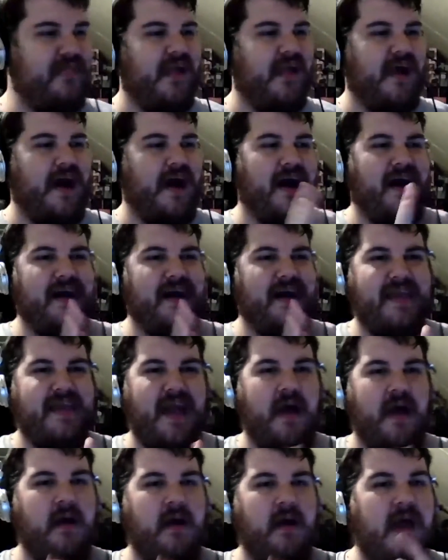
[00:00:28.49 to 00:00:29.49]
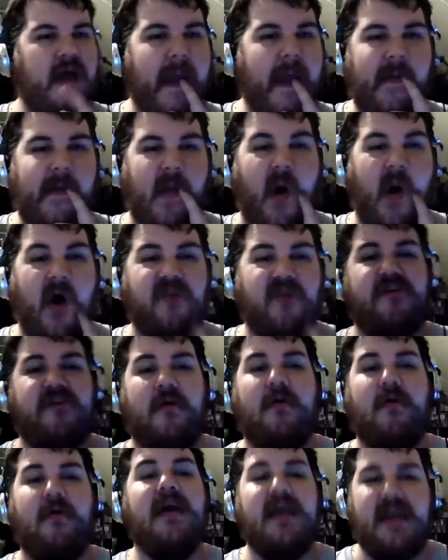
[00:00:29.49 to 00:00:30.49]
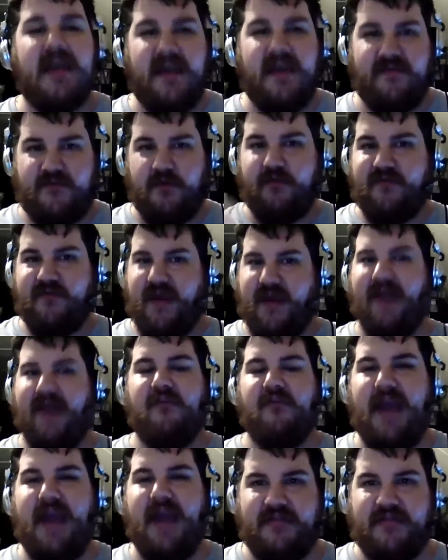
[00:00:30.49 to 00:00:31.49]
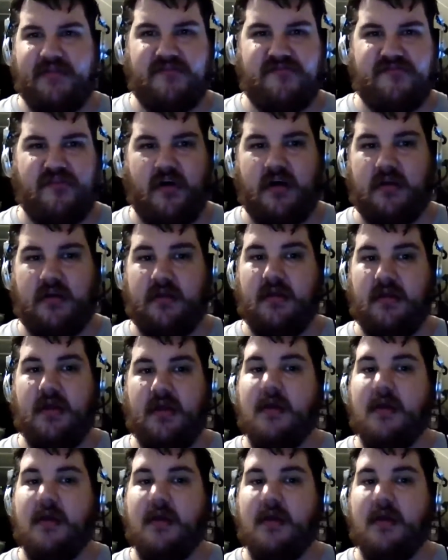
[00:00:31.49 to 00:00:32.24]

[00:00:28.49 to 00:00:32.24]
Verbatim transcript: Uh, yeah. And also, if you've ever had the song